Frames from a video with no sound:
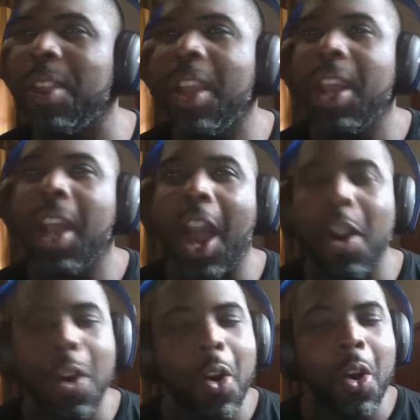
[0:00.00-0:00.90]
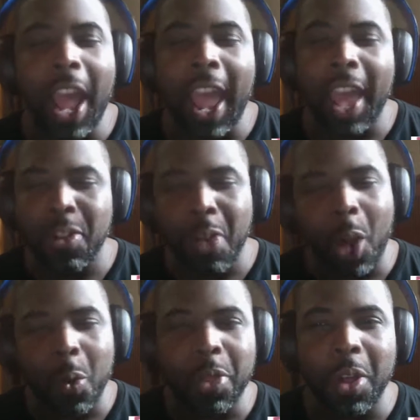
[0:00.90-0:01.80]
I had a talk
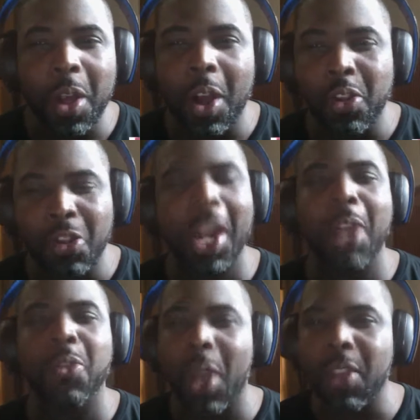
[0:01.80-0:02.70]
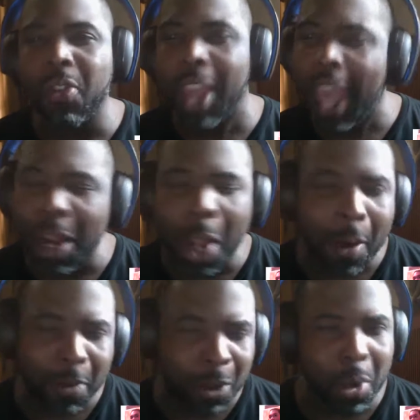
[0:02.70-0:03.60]
with shout out to Wesley. I had a
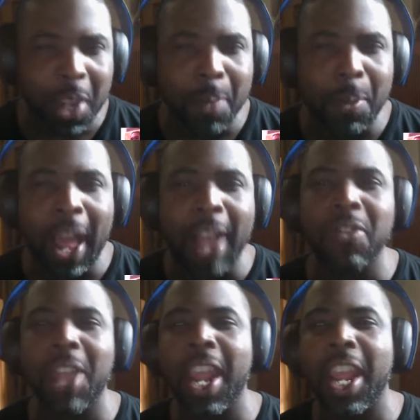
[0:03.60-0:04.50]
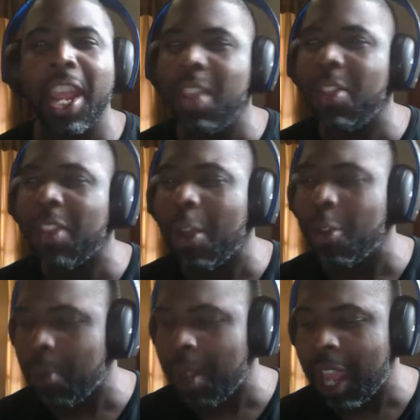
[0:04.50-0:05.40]
conversation with him last night, and he tells
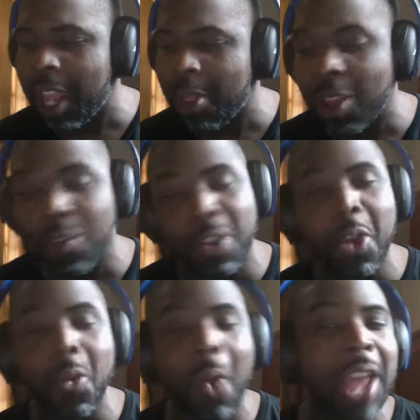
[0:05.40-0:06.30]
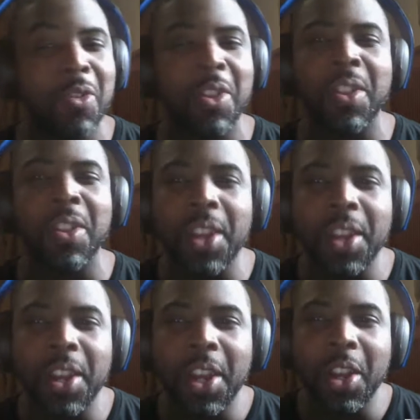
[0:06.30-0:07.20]
me that he thinks the Horizon
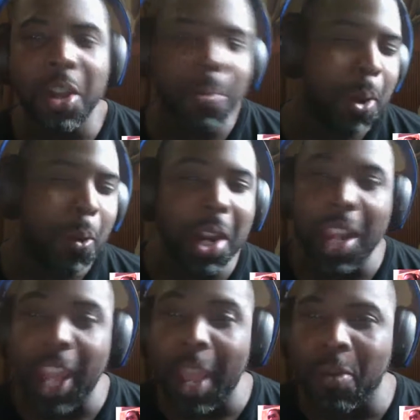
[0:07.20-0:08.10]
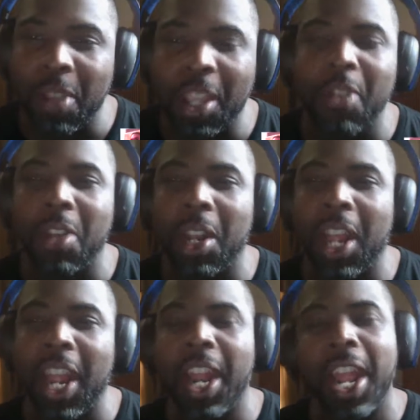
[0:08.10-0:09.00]
could be one of the games that gets
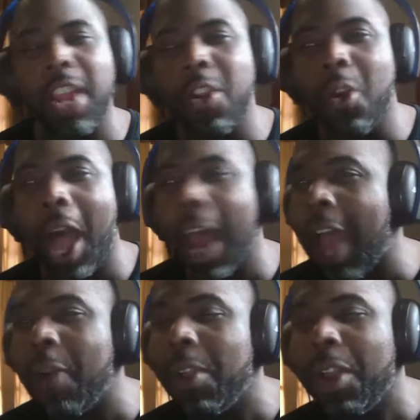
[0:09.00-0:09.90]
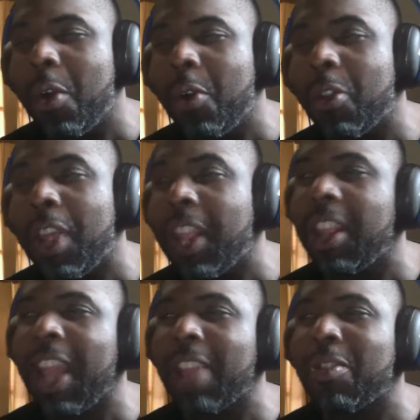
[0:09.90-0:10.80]
delayed. I really don't think
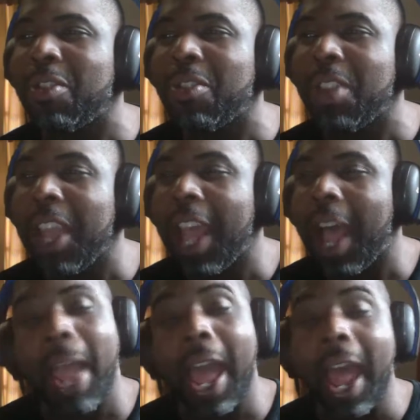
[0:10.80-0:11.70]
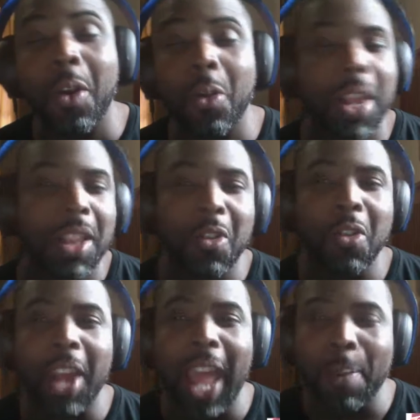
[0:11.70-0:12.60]
that's. I mean, I don't think that's going
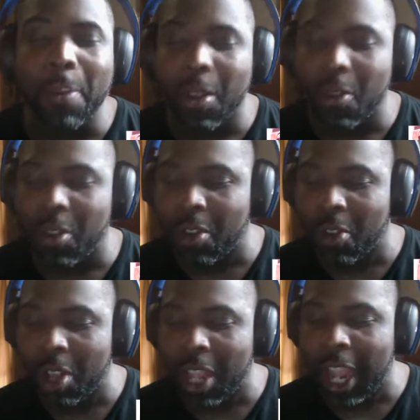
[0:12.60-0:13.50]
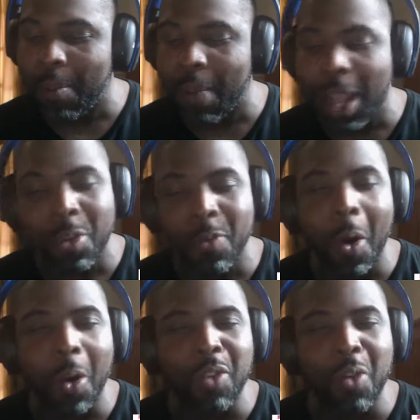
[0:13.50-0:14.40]
to happen, because this is a game that you've
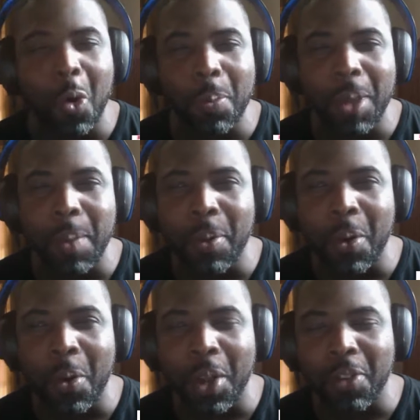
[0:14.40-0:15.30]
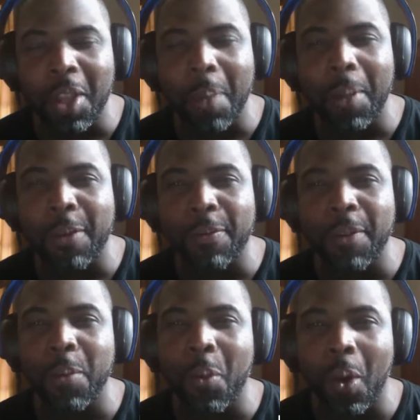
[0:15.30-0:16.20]
already told people it's coming out
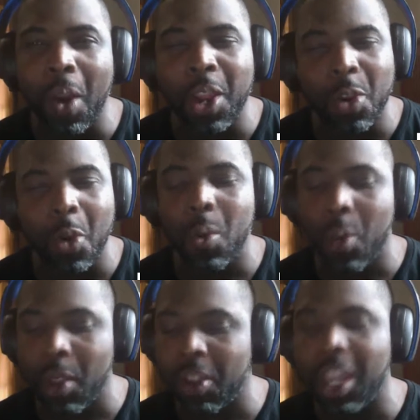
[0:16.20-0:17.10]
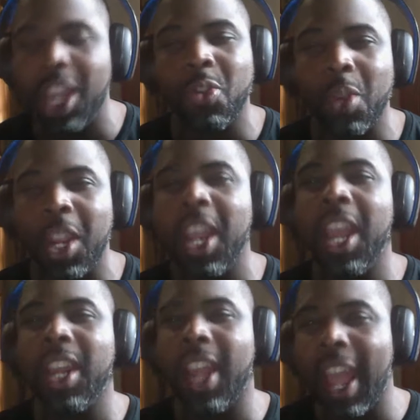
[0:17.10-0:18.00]
February. We went to E3.
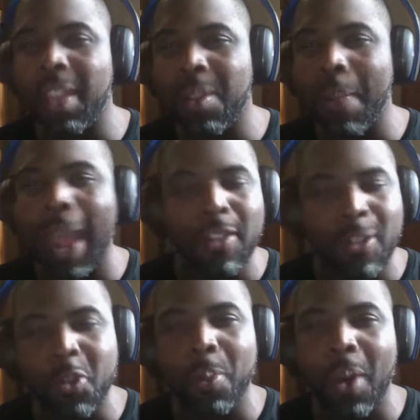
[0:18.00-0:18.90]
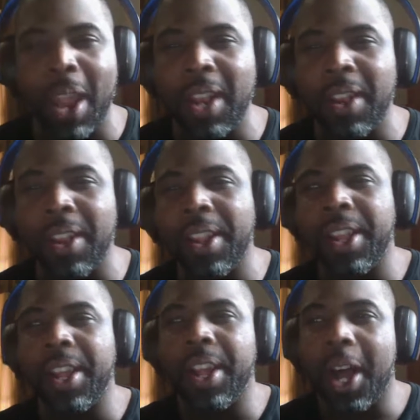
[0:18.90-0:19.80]
They had the massive spread
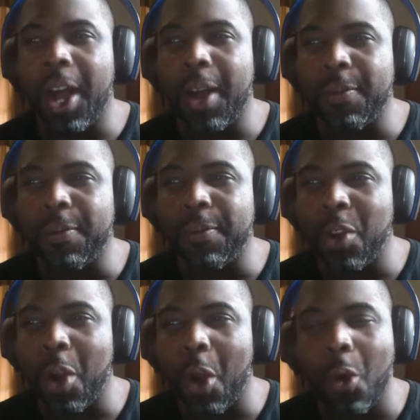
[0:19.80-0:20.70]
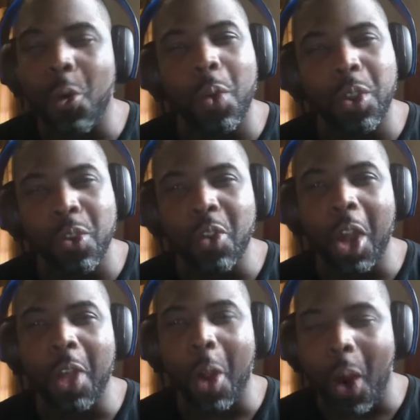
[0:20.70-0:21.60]
of when you saw the
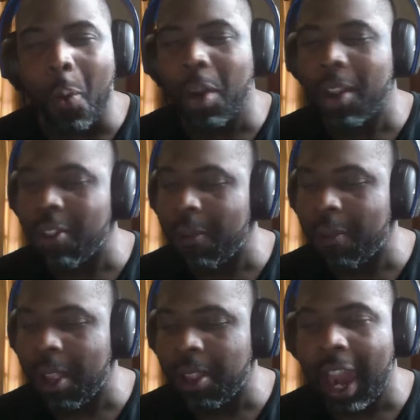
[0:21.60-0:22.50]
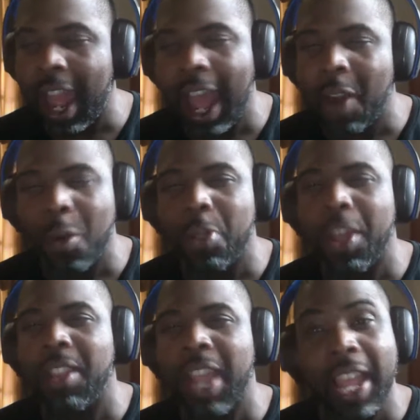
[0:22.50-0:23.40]
artwork and stuff like that. I don't think
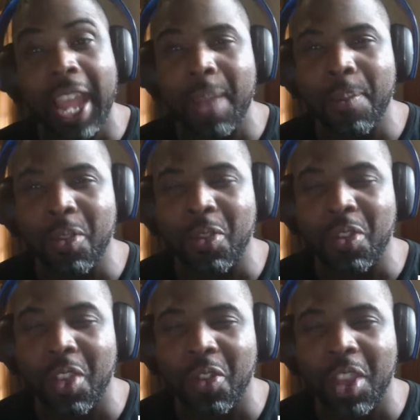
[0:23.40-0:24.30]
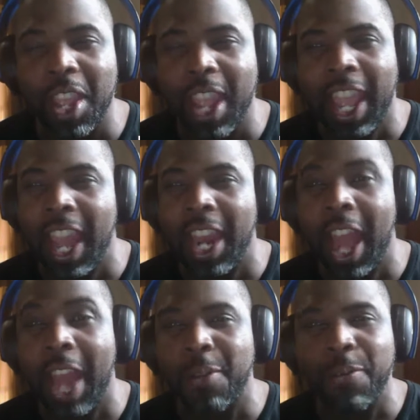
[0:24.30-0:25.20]
that game it can't not
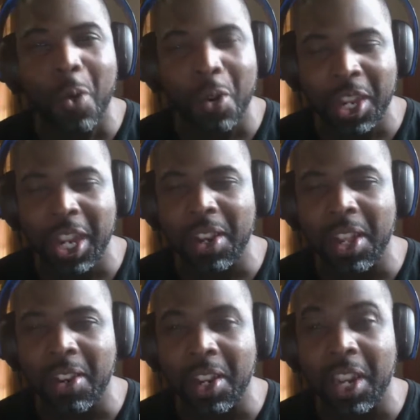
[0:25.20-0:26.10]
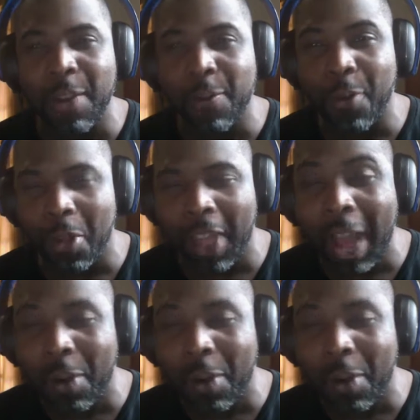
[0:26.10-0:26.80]
afford to get delayed further out.